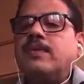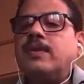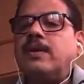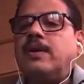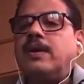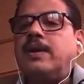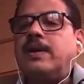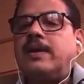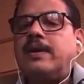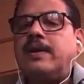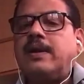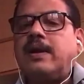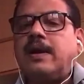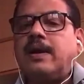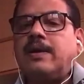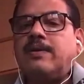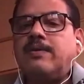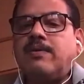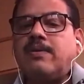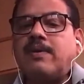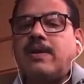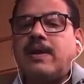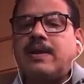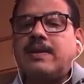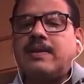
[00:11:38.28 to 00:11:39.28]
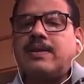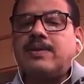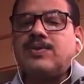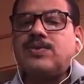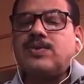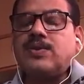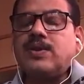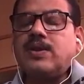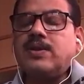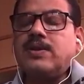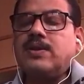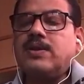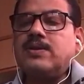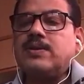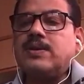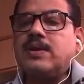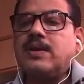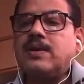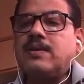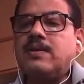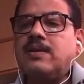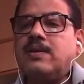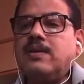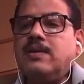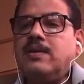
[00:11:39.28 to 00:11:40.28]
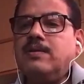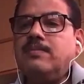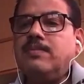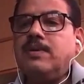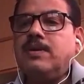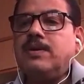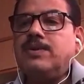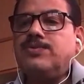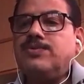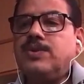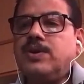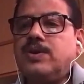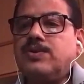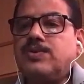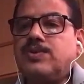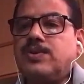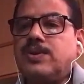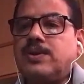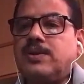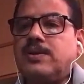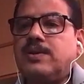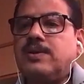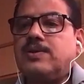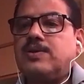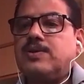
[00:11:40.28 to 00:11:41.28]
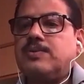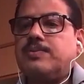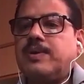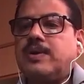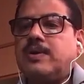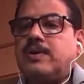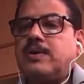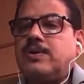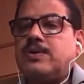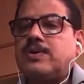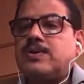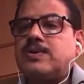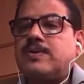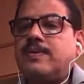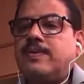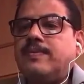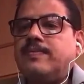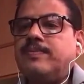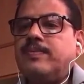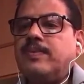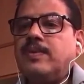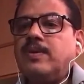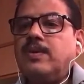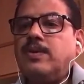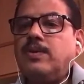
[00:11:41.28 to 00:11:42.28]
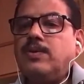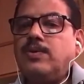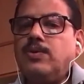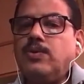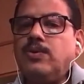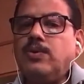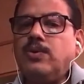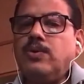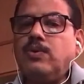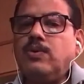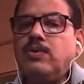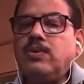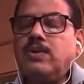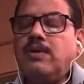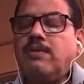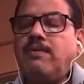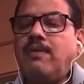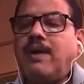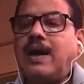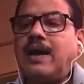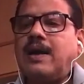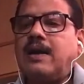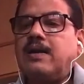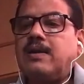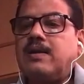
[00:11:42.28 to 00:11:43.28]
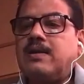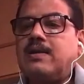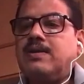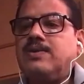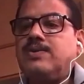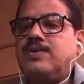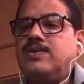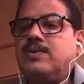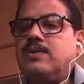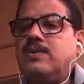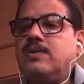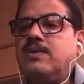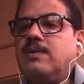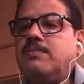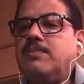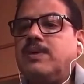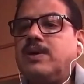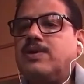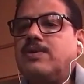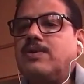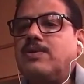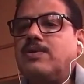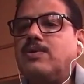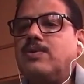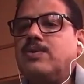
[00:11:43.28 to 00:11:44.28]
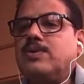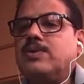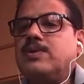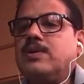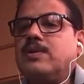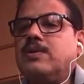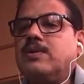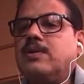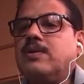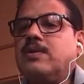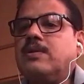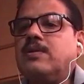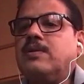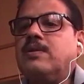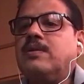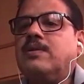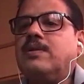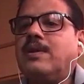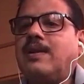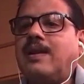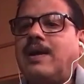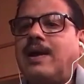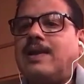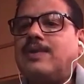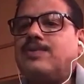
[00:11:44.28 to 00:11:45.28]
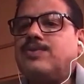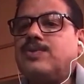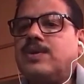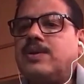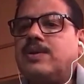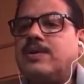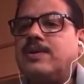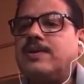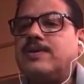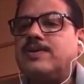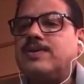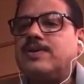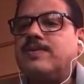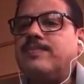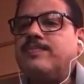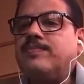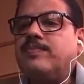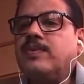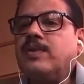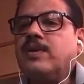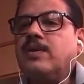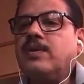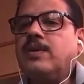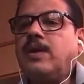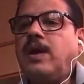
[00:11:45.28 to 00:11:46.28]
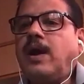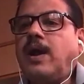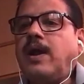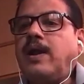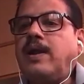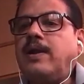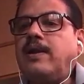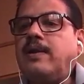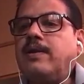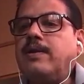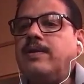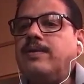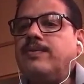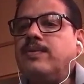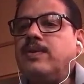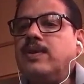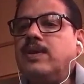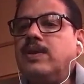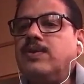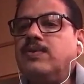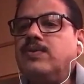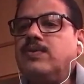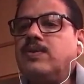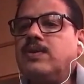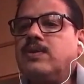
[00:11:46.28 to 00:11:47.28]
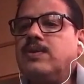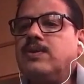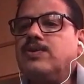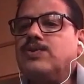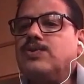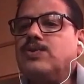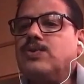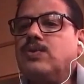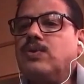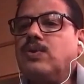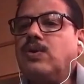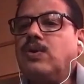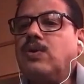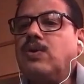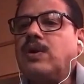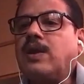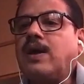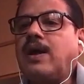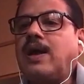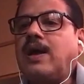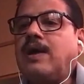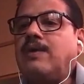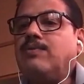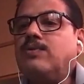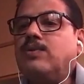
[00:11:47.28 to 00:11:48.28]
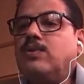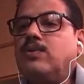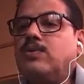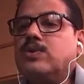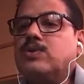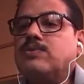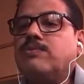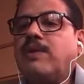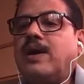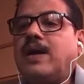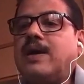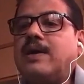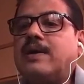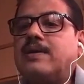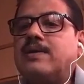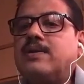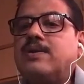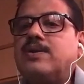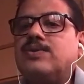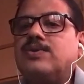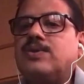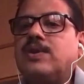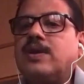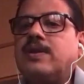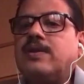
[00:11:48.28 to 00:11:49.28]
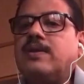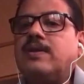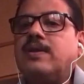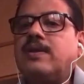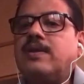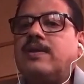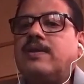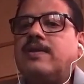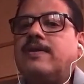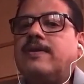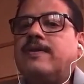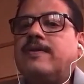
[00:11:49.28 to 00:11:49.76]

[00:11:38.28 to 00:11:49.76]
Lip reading: and I would rather say these are the emerging cities, because the vagaries in the metros and then the large cities, and these cities do not have those vagaries and then